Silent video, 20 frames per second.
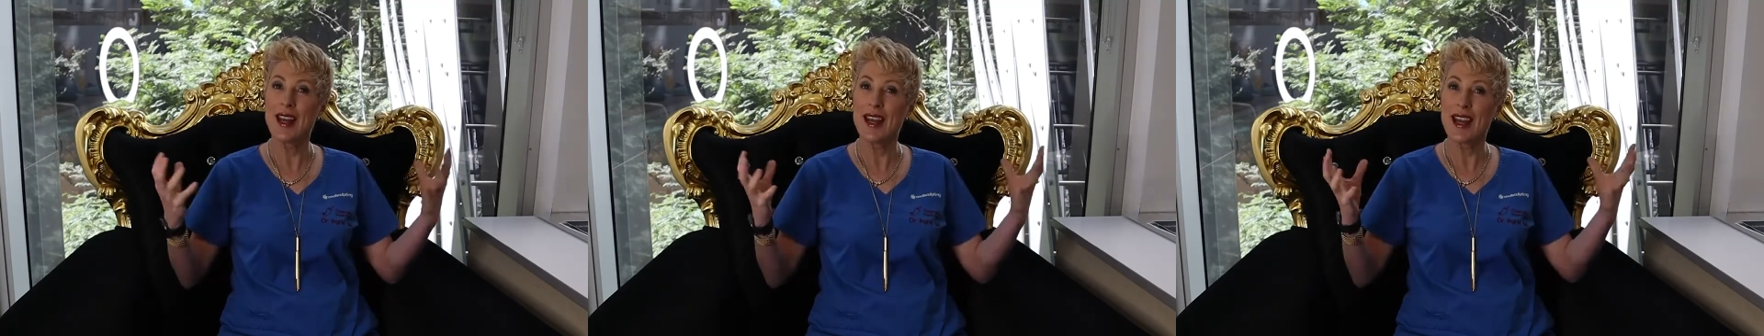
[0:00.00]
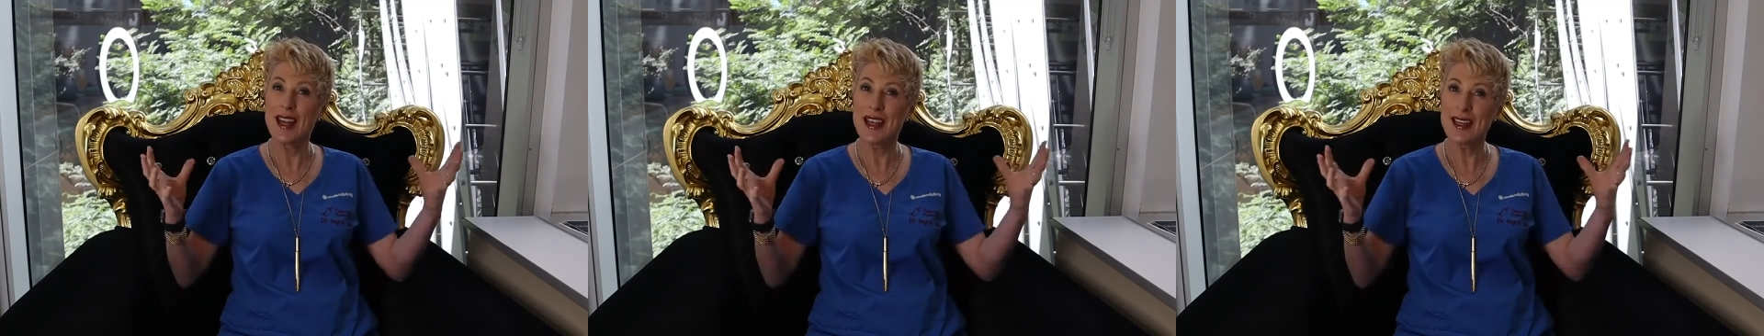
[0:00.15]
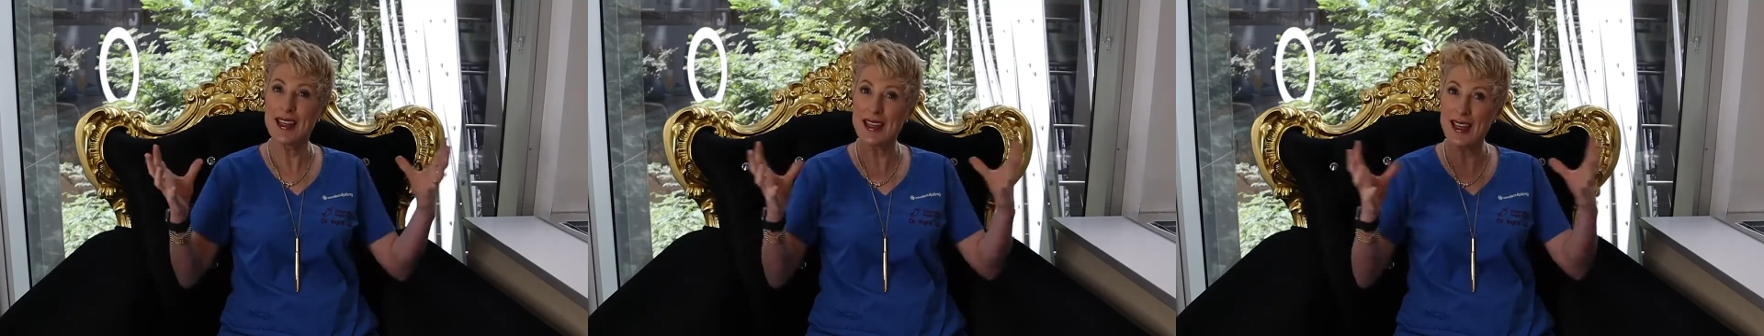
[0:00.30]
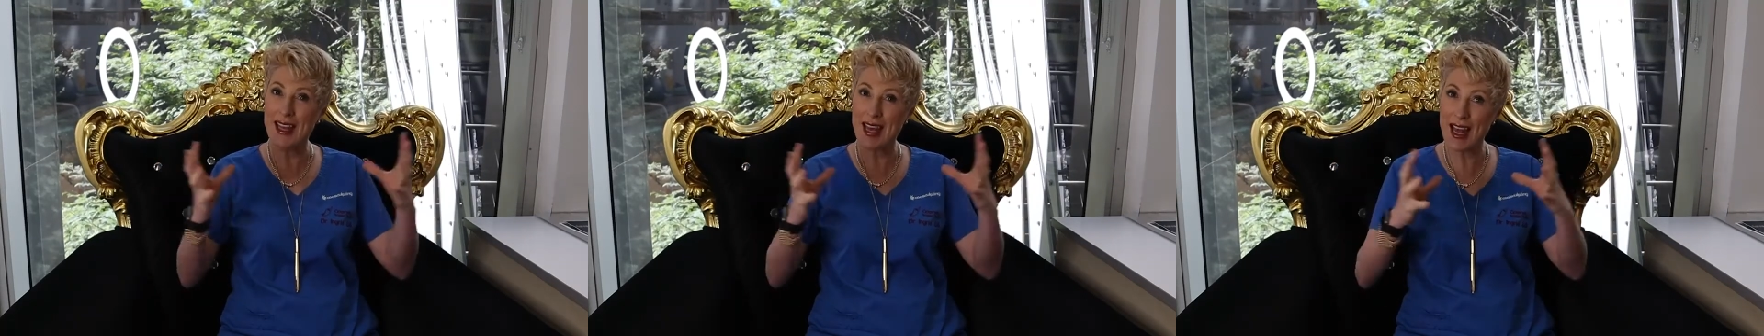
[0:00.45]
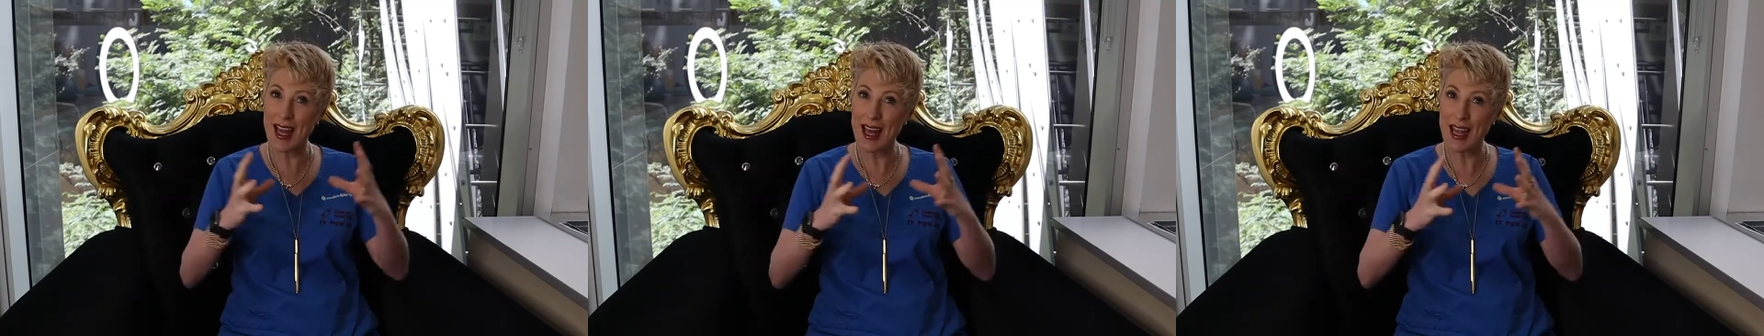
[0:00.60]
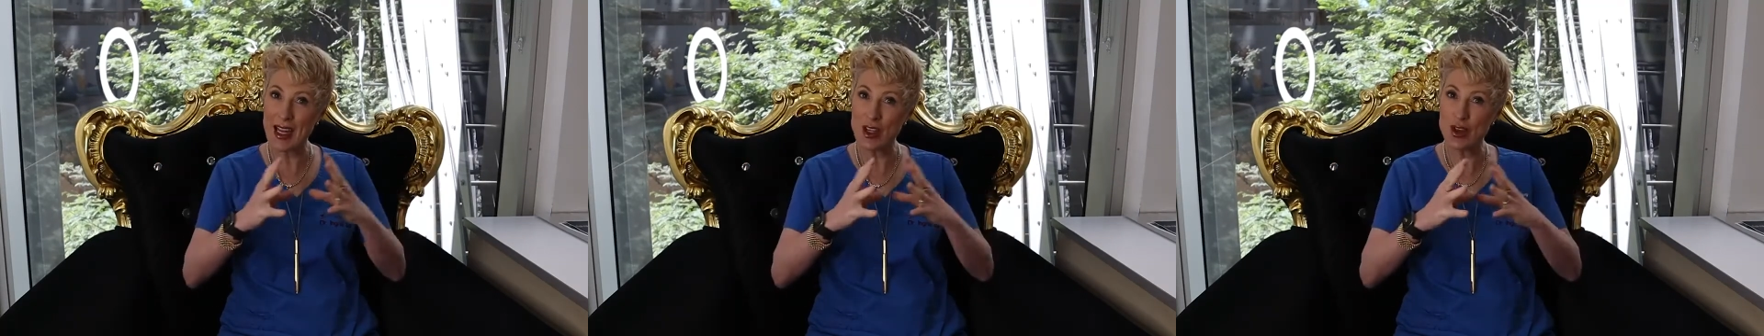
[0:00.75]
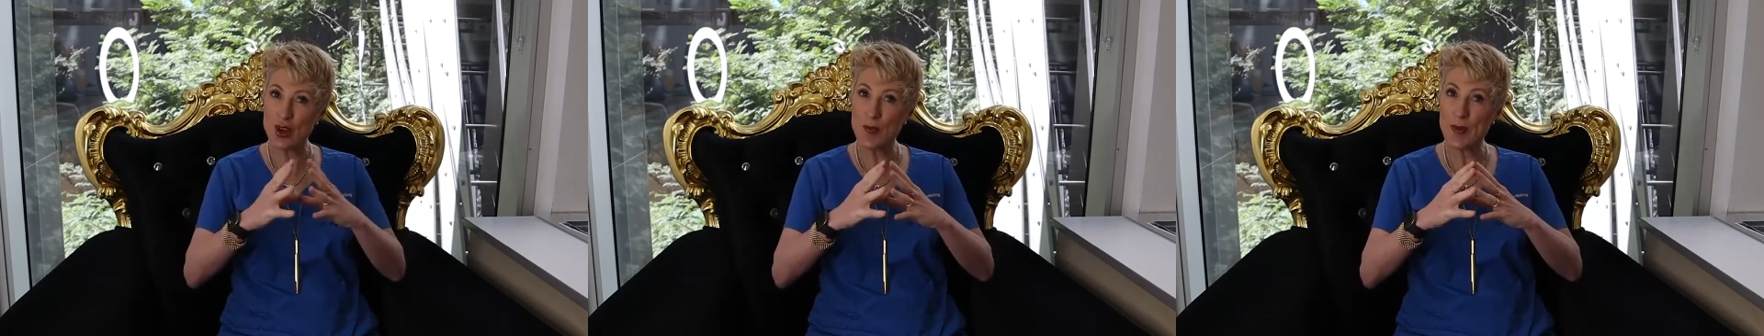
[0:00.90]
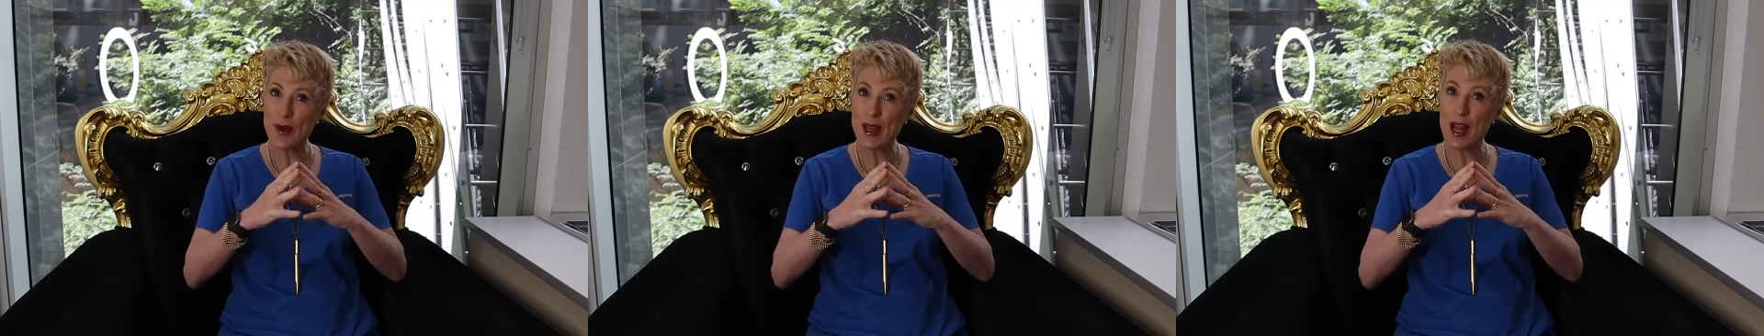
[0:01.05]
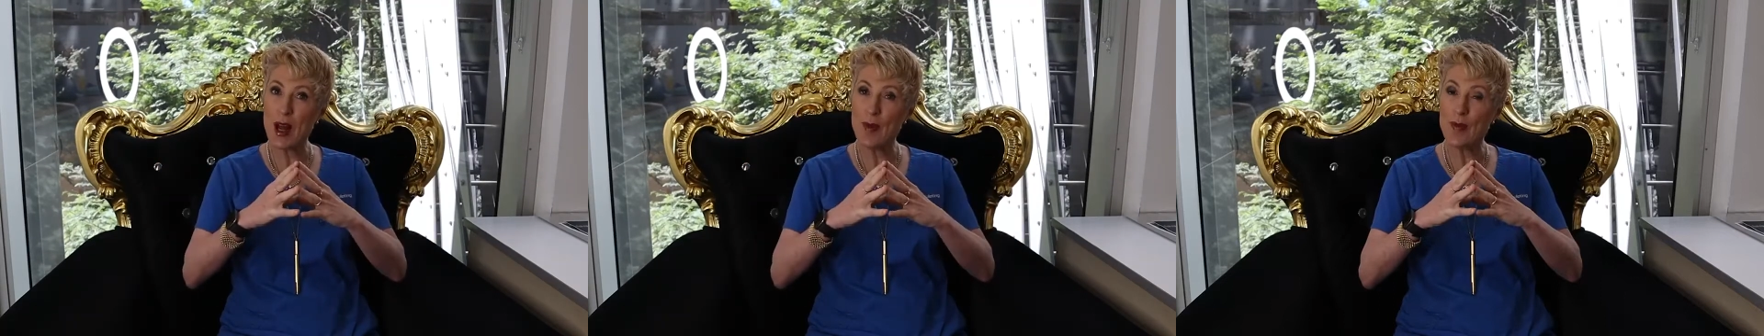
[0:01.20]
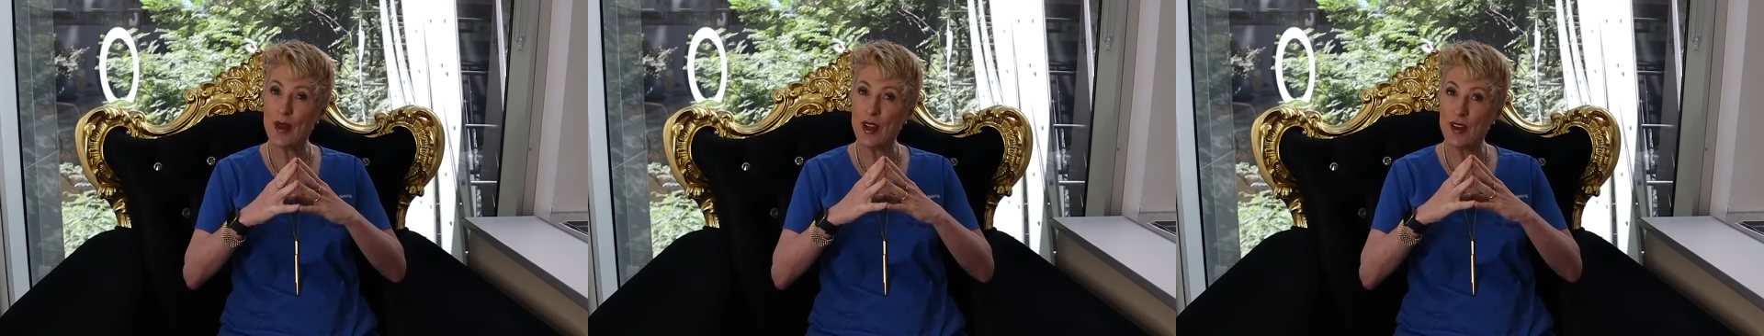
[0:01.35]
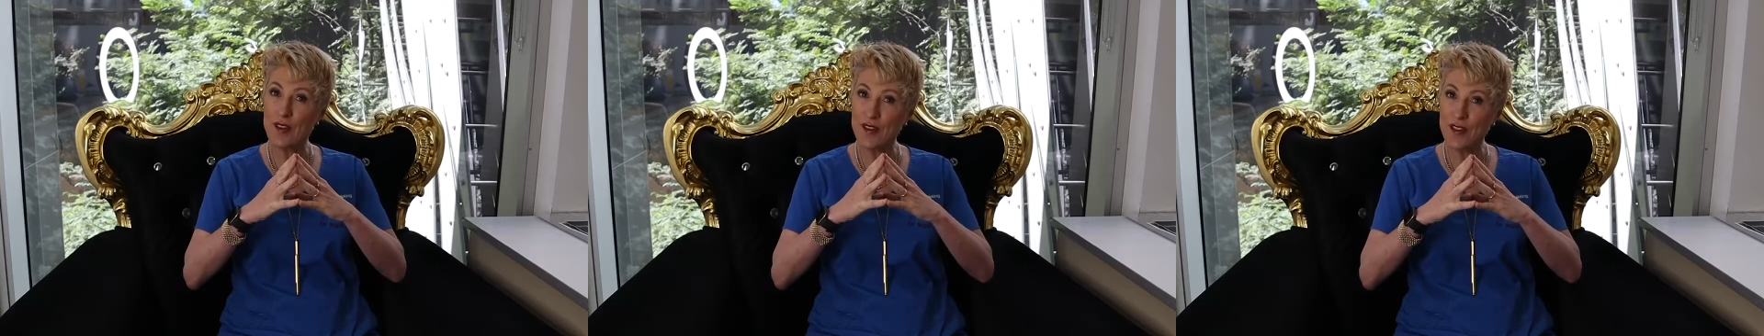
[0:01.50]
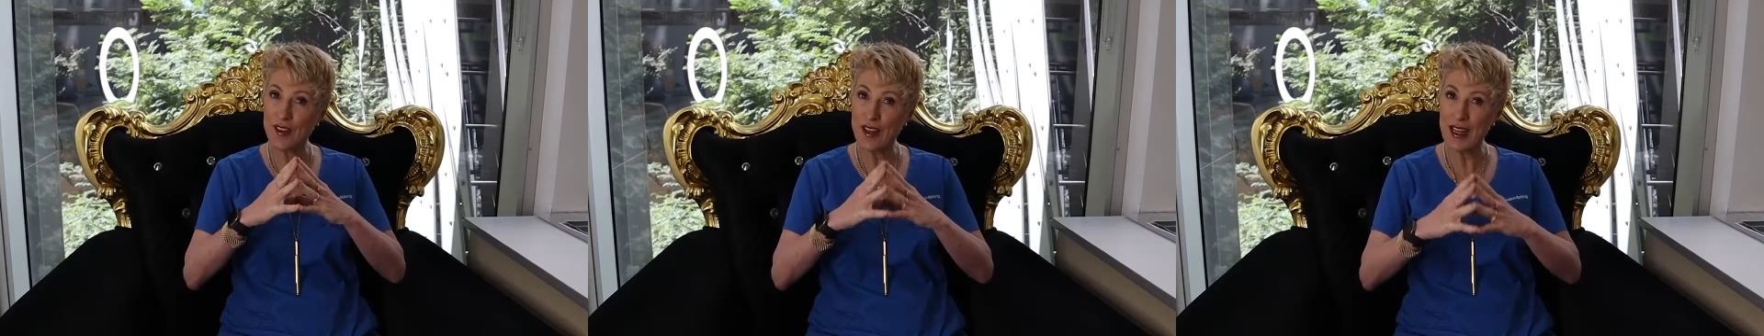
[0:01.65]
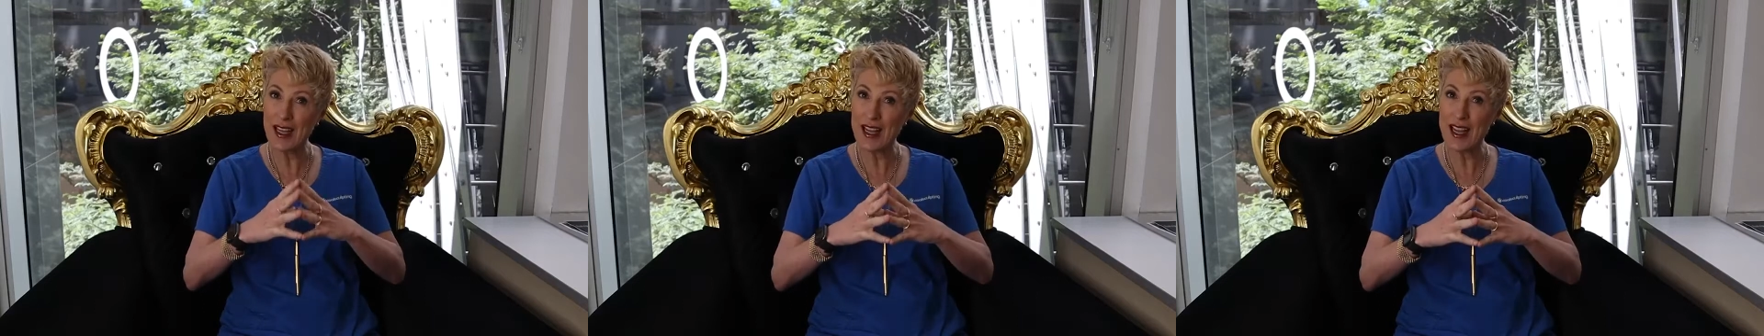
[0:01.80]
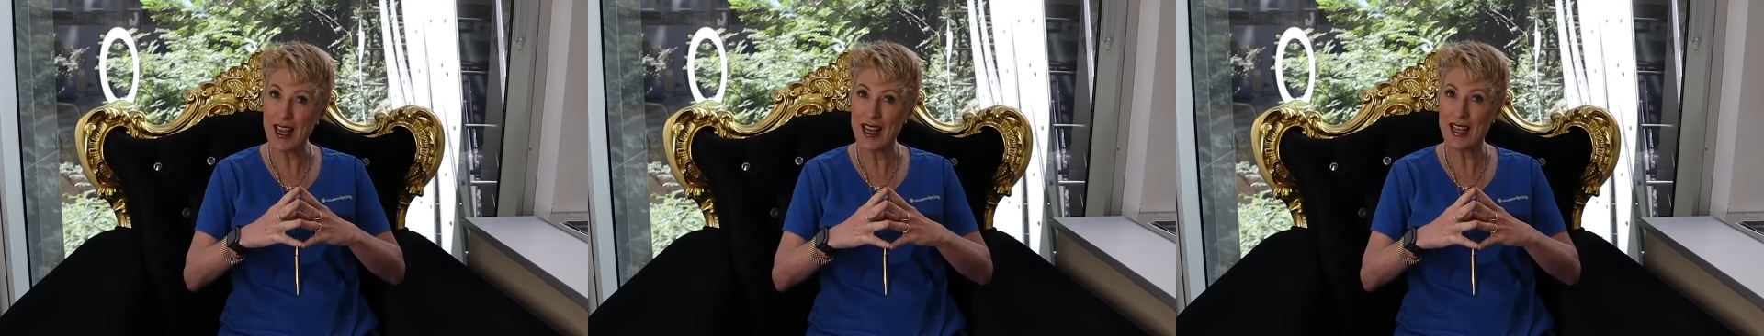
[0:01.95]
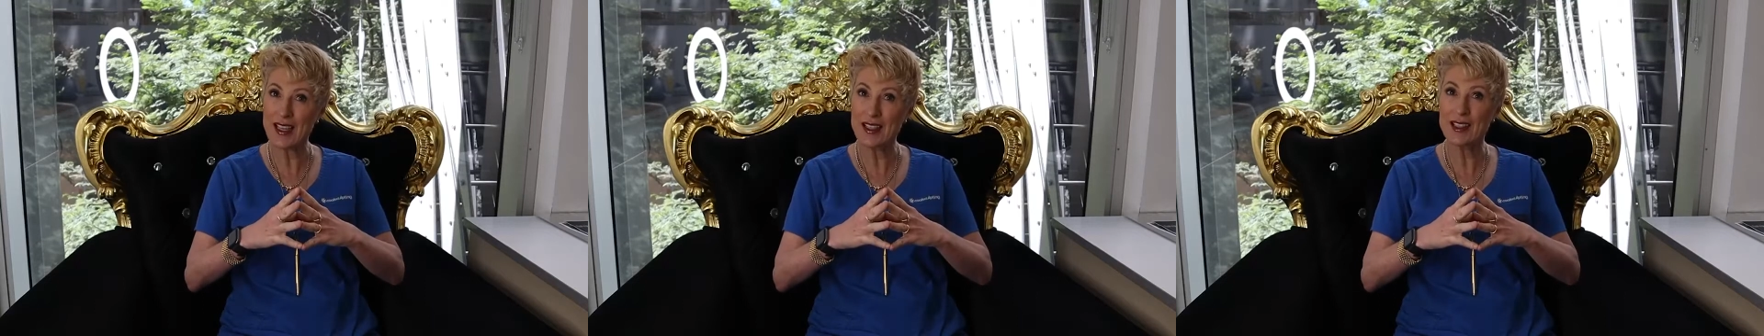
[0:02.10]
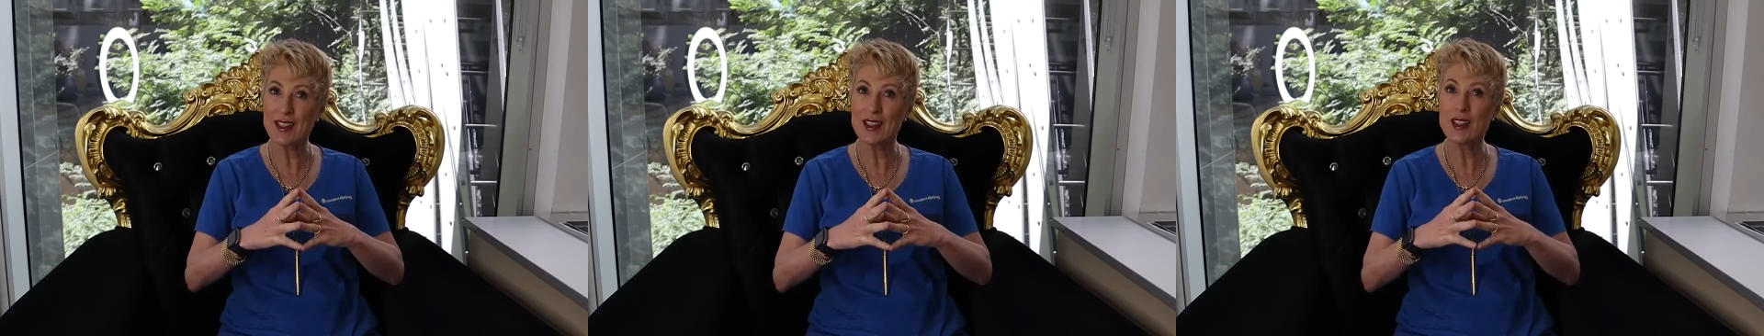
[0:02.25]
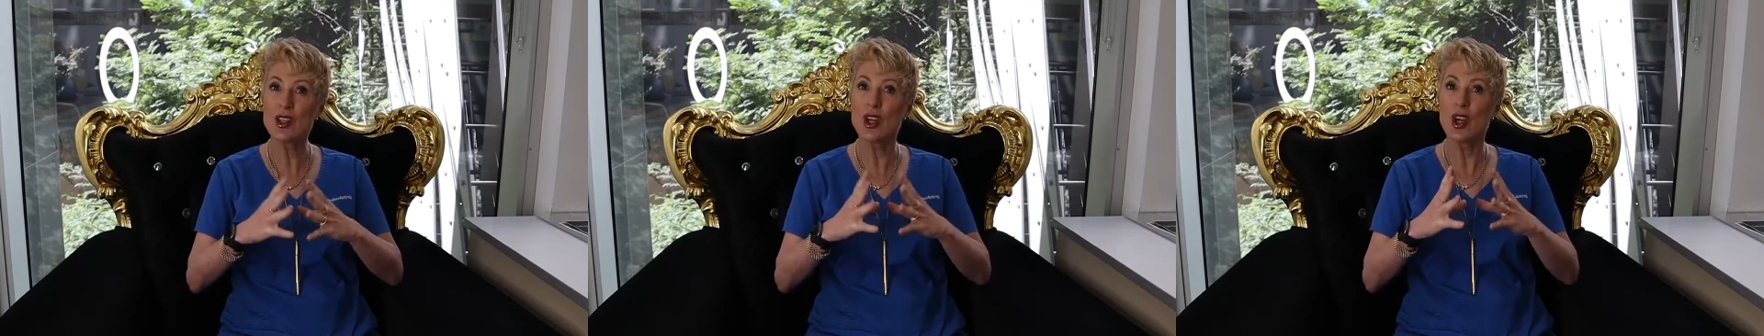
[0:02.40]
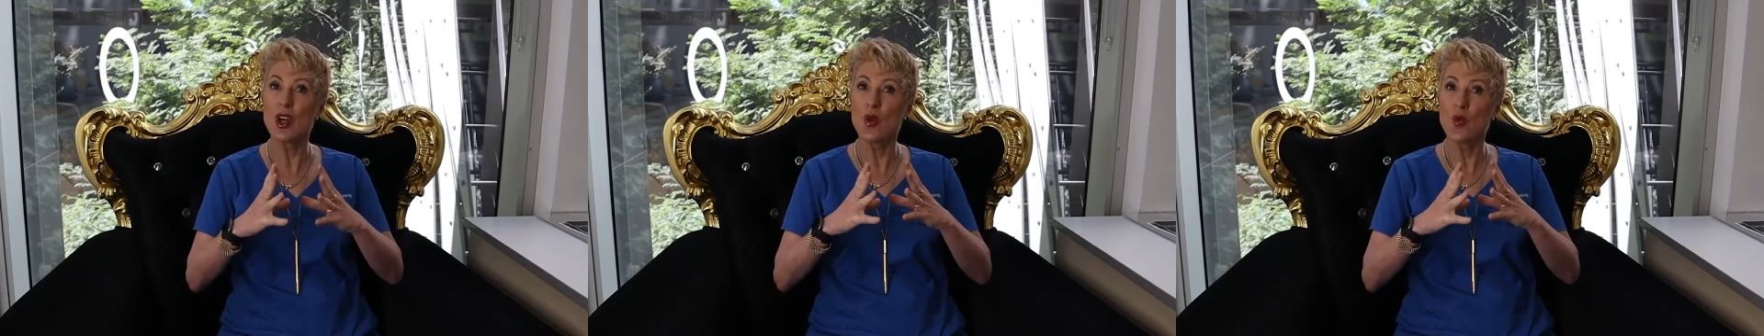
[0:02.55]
engage and become affiliated